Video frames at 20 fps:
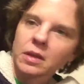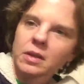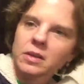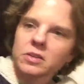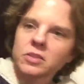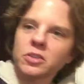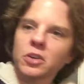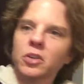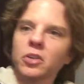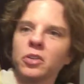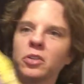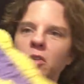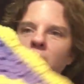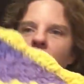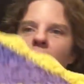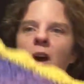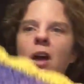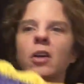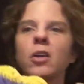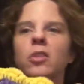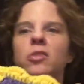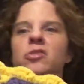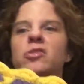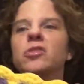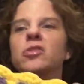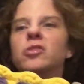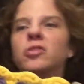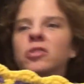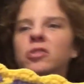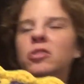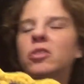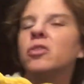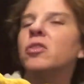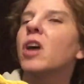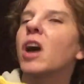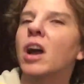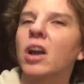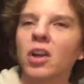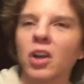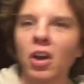So you do
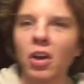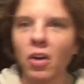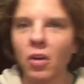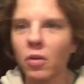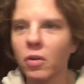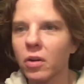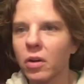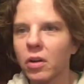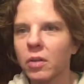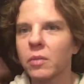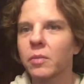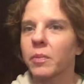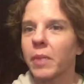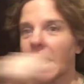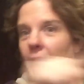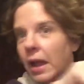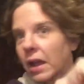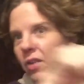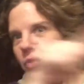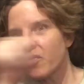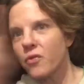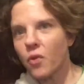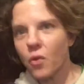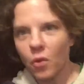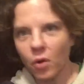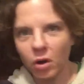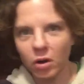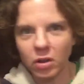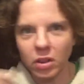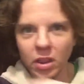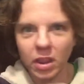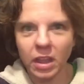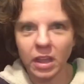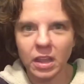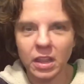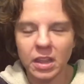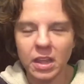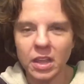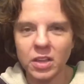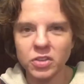not go back and forth
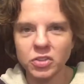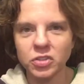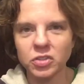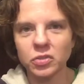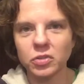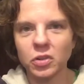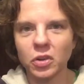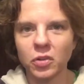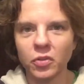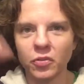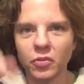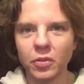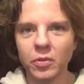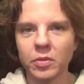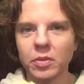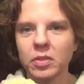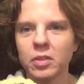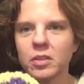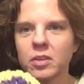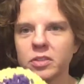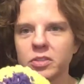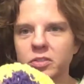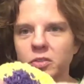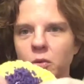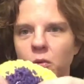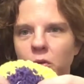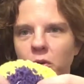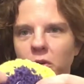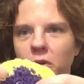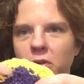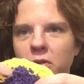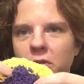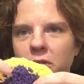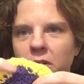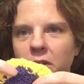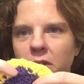like this. You go from this corner,